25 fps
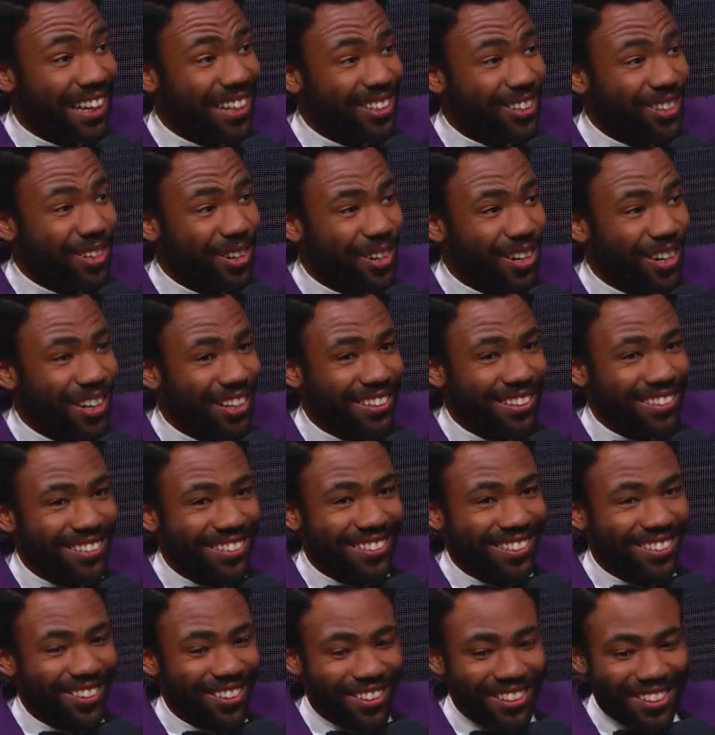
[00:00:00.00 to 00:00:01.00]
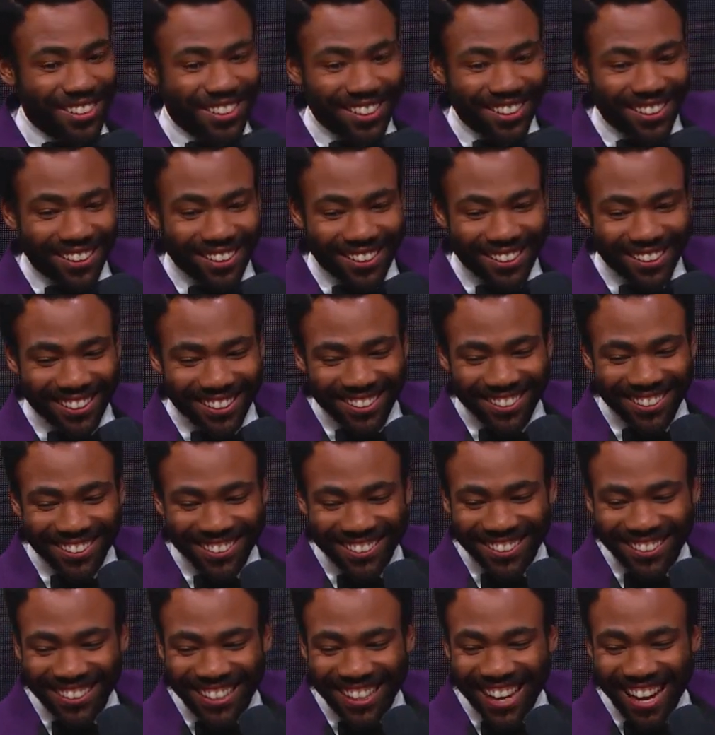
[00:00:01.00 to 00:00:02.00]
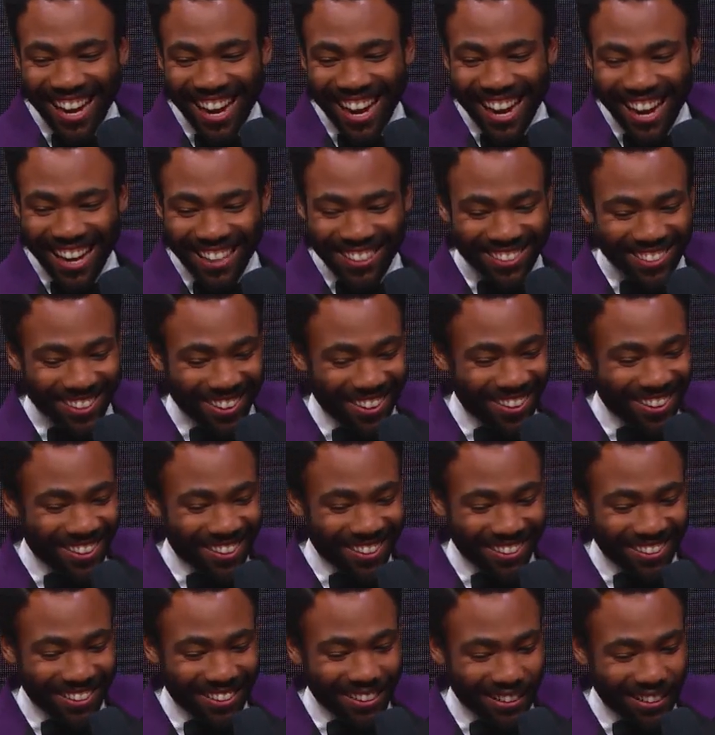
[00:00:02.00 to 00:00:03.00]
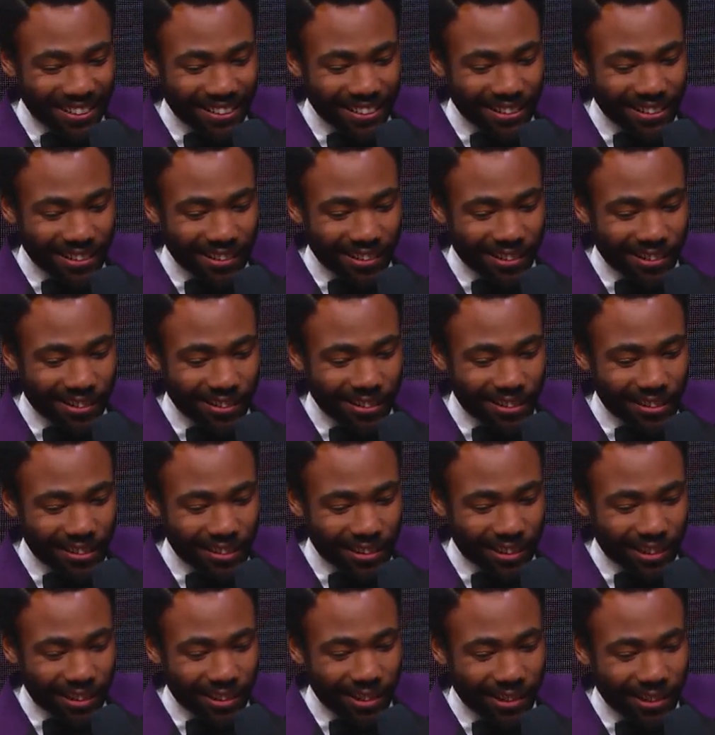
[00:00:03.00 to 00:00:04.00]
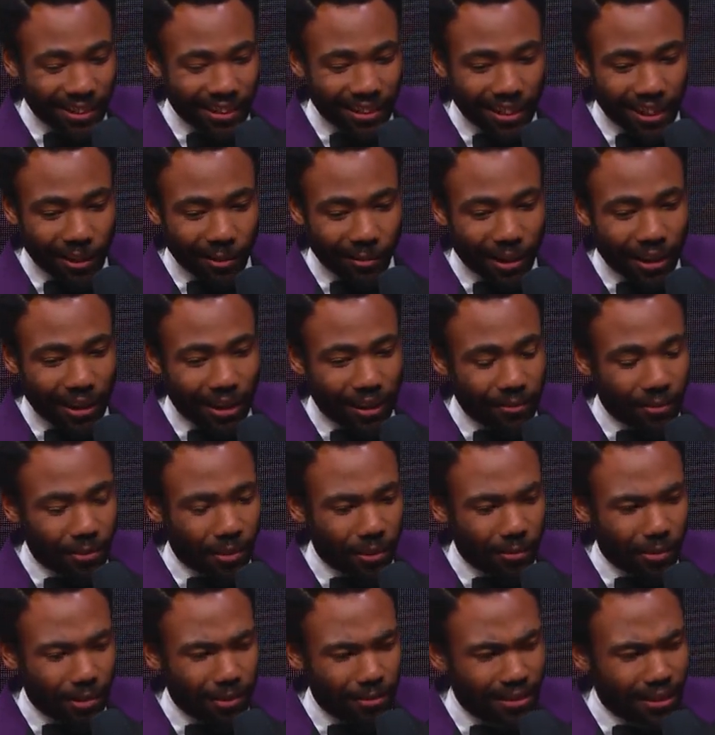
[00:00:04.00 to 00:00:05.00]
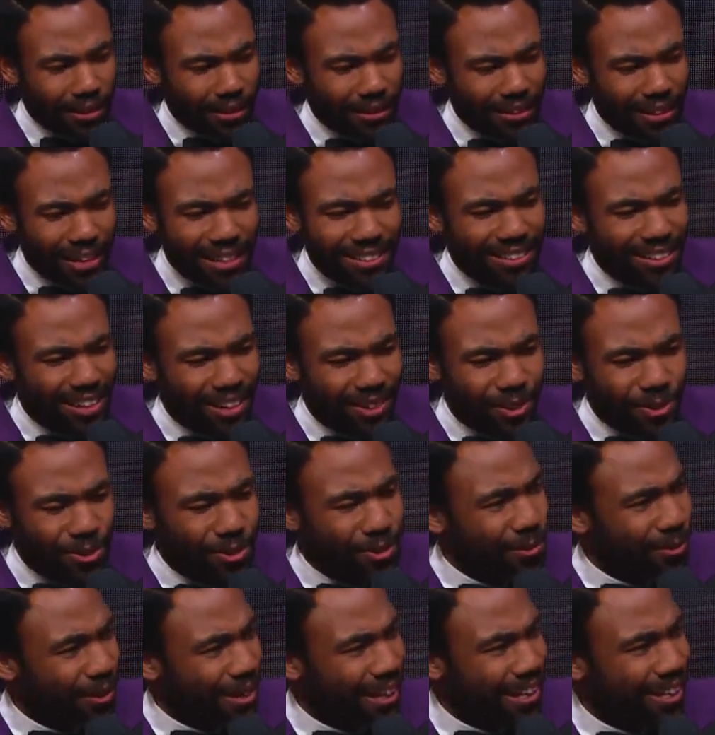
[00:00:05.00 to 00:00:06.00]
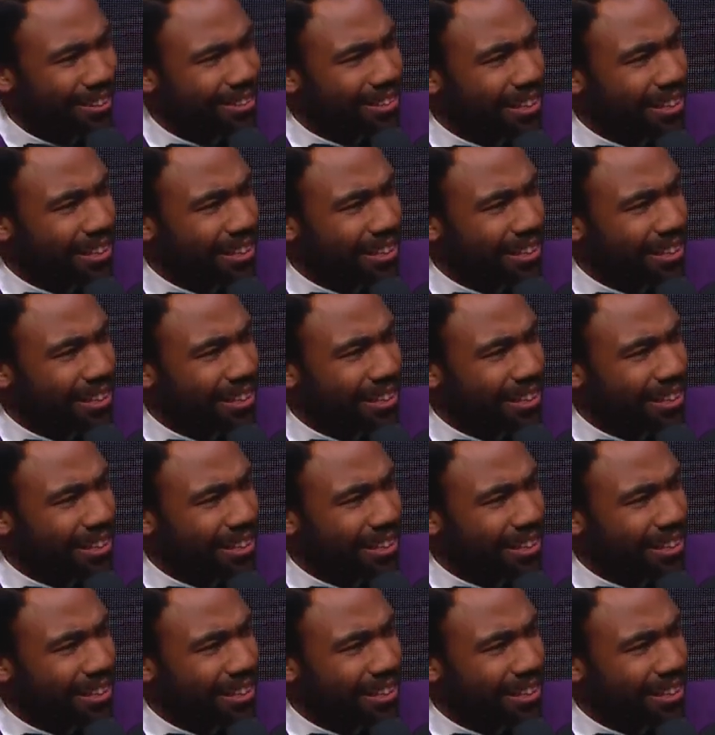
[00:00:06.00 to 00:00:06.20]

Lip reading: I saw it on the internet, like, right after I won. I was like, that's not true, right?